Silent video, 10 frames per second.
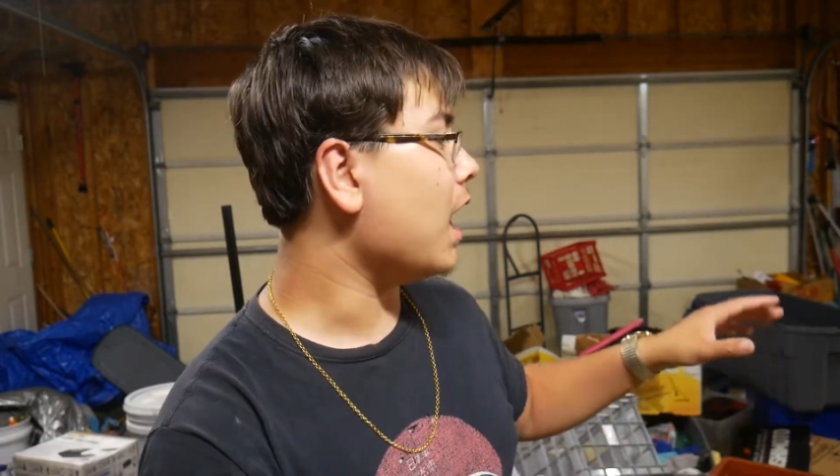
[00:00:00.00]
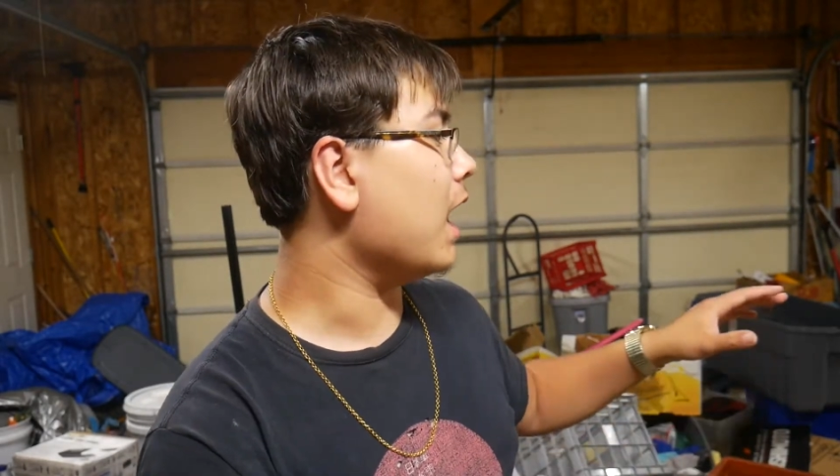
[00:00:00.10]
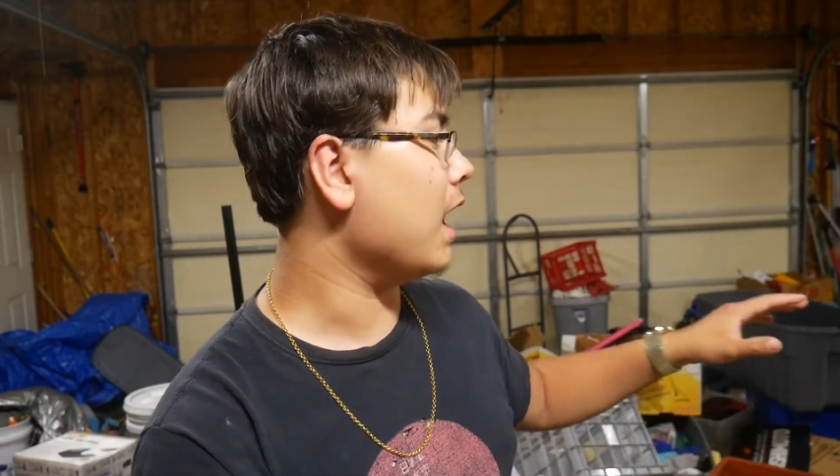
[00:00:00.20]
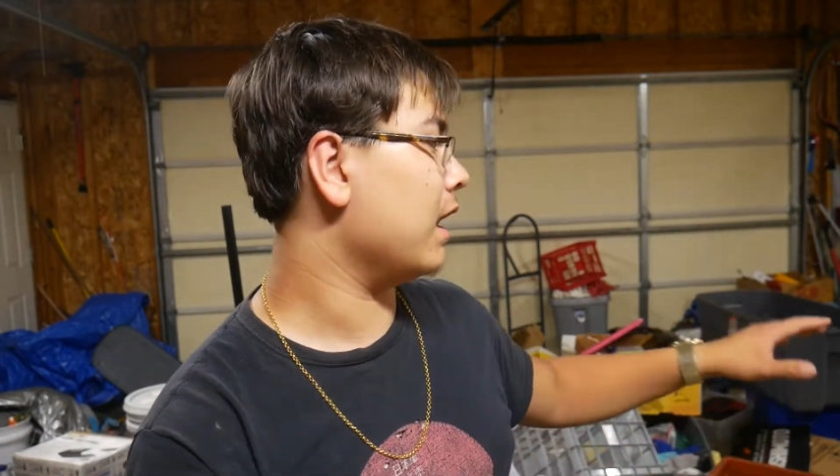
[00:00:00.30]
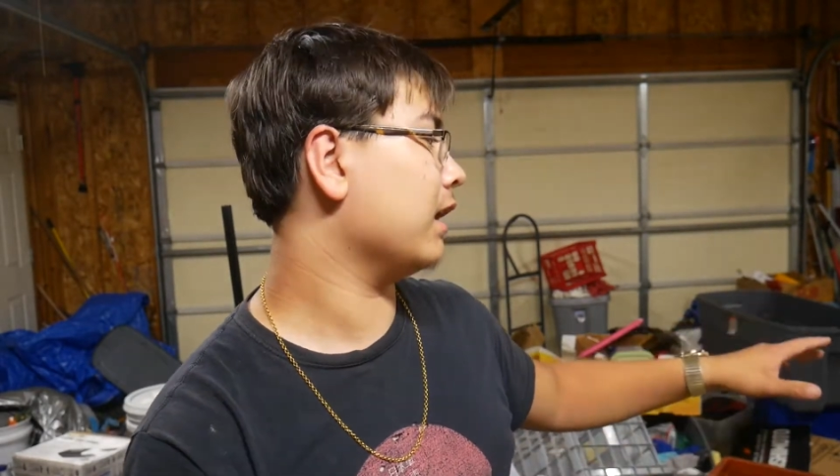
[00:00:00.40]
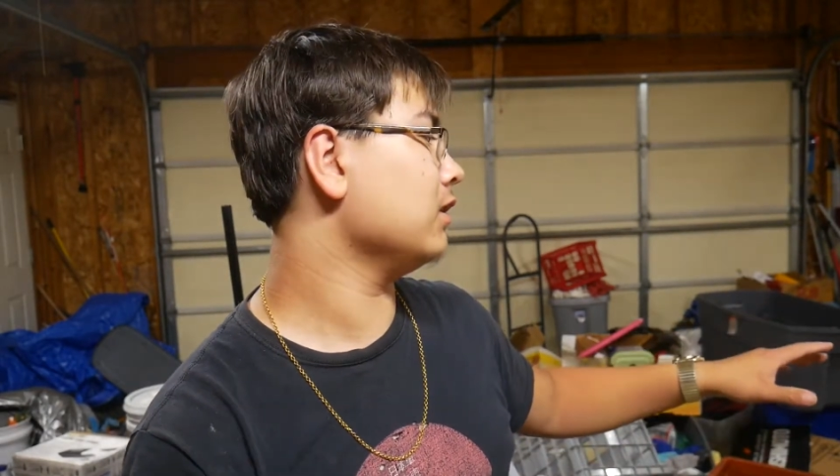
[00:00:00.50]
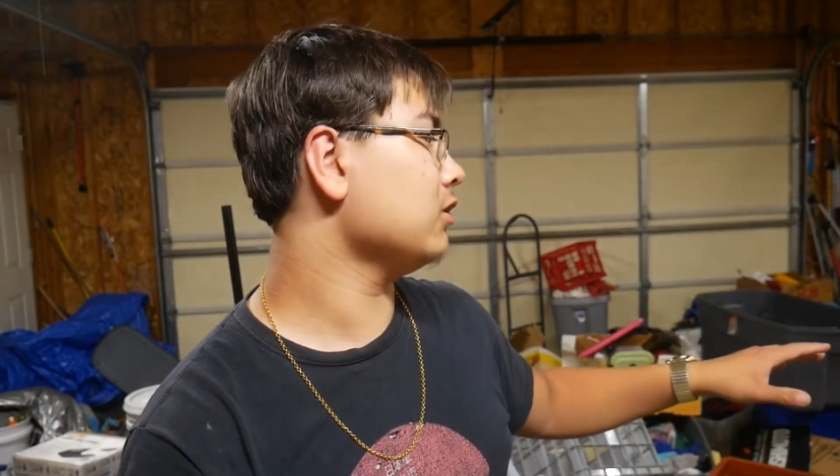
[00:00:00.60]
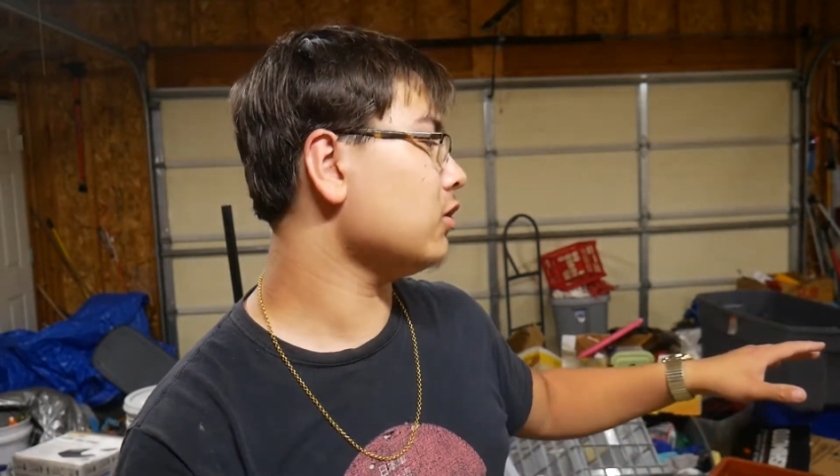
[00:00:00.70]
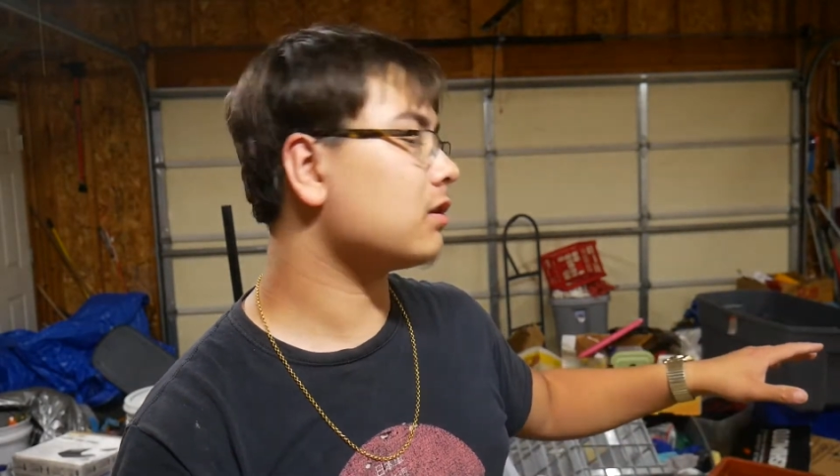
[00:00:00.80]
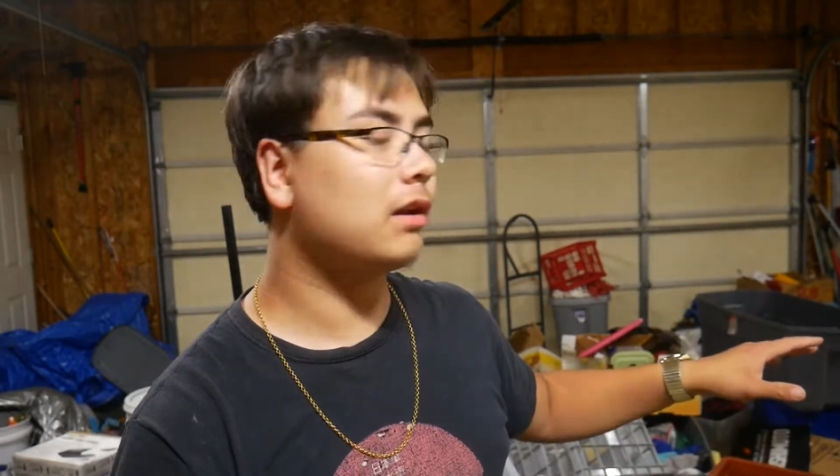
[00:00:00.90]
And I
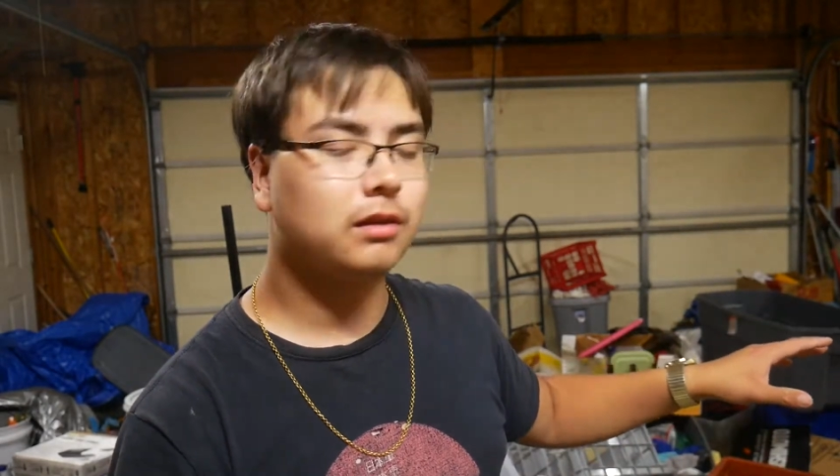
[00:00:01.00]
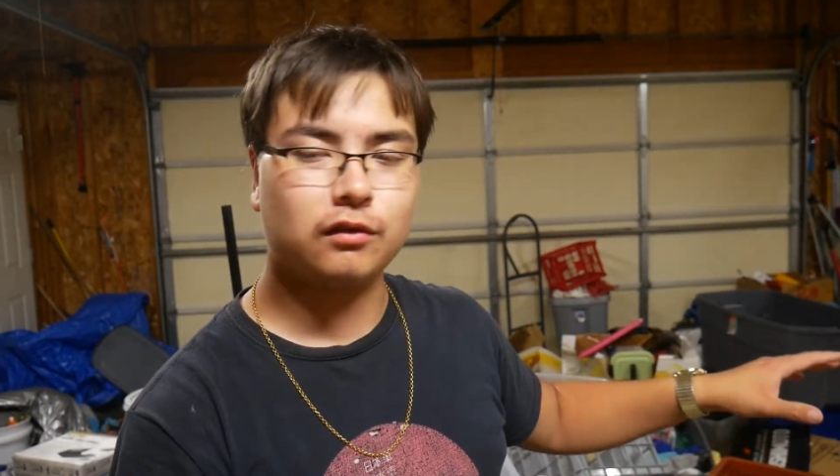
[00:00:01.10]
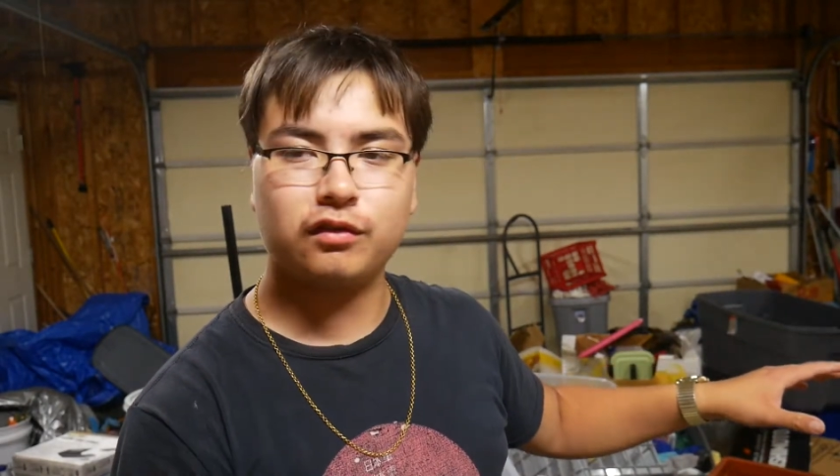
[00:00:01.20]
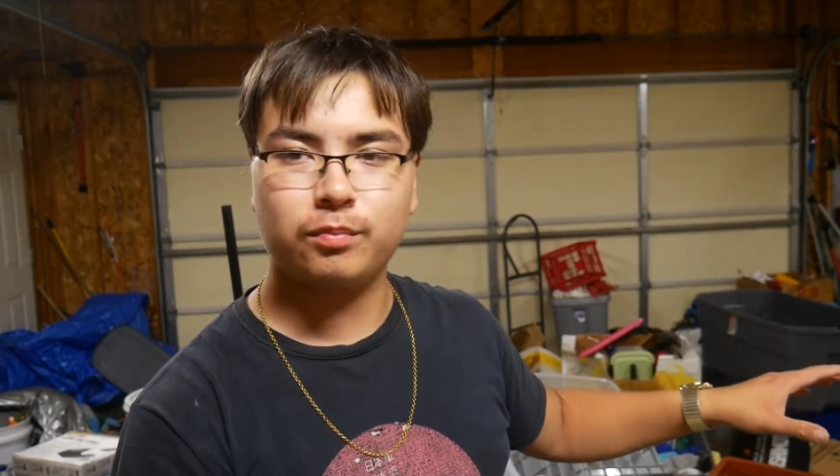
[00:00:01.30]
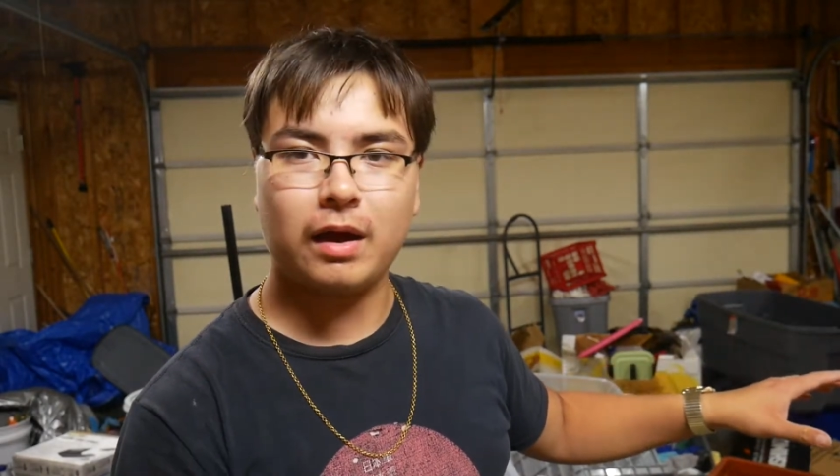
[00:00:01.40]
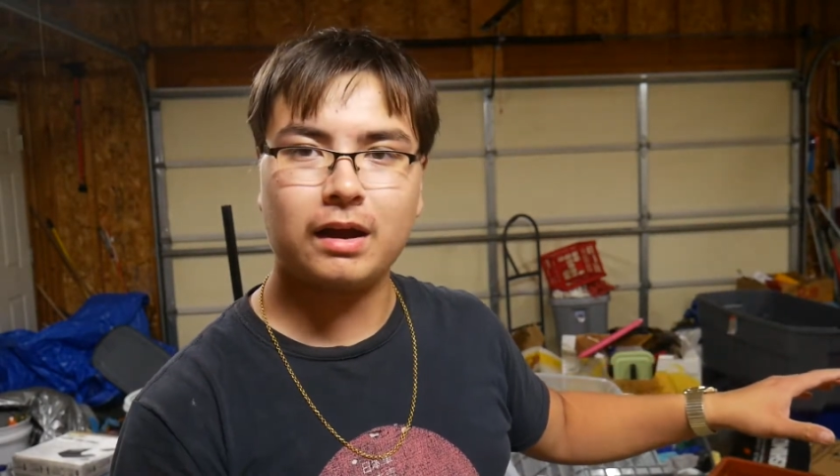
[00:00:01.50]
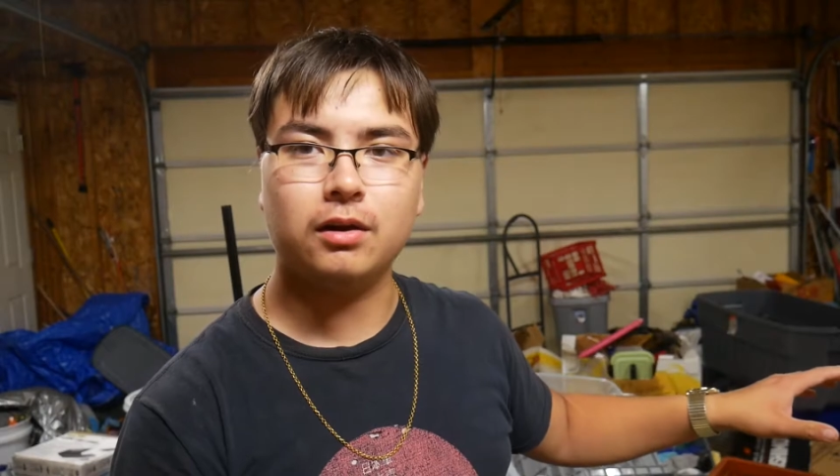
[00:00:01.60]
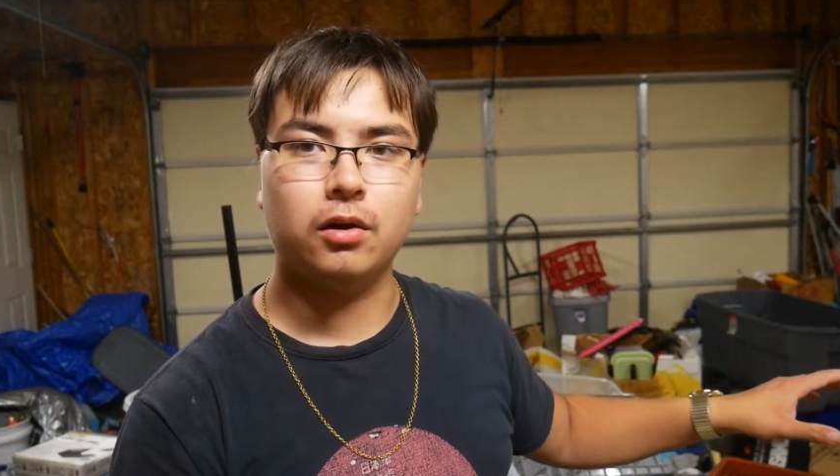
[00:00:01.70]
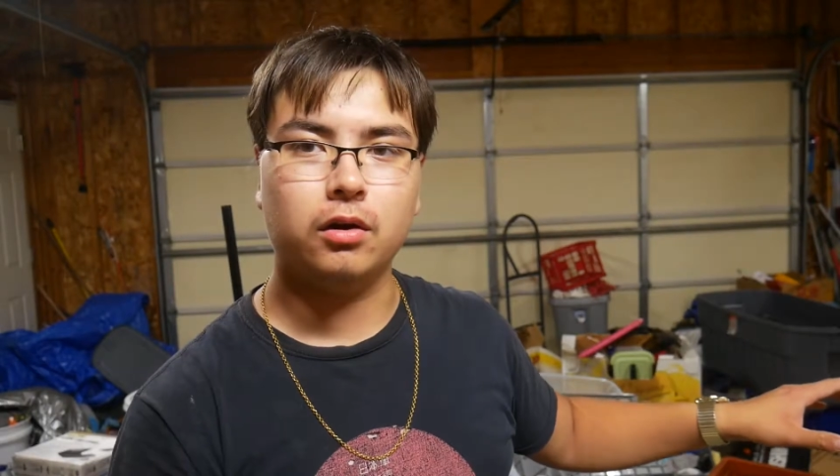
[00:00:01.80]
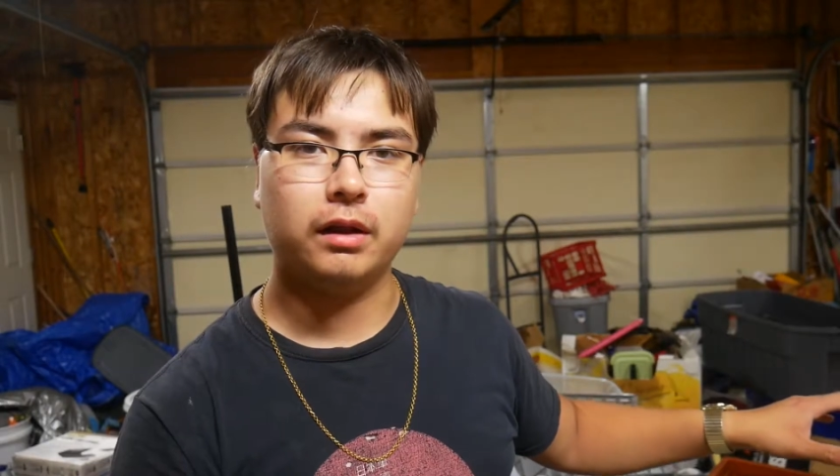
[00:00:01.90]
looked at the
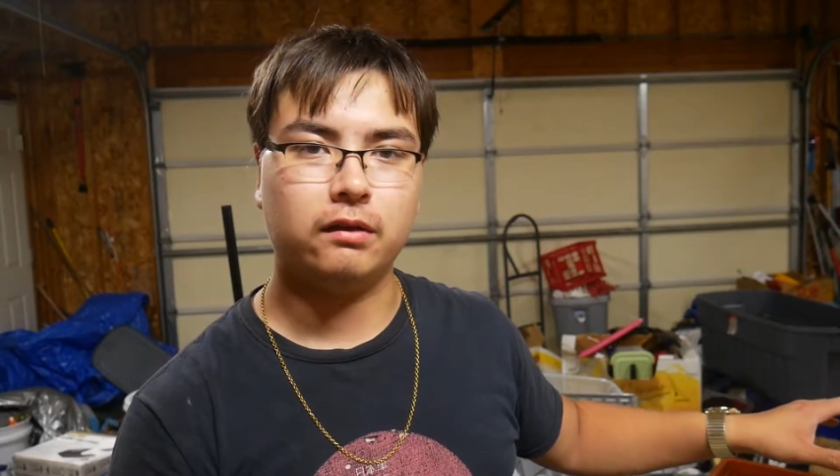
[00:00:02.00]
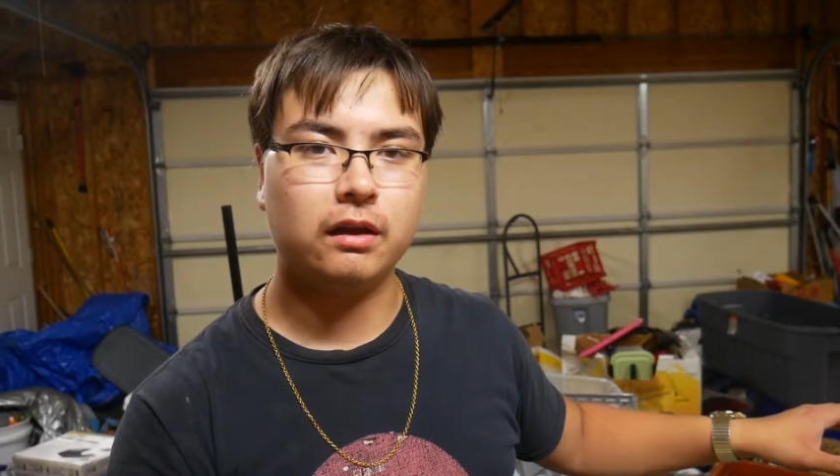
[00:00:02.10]
spider like,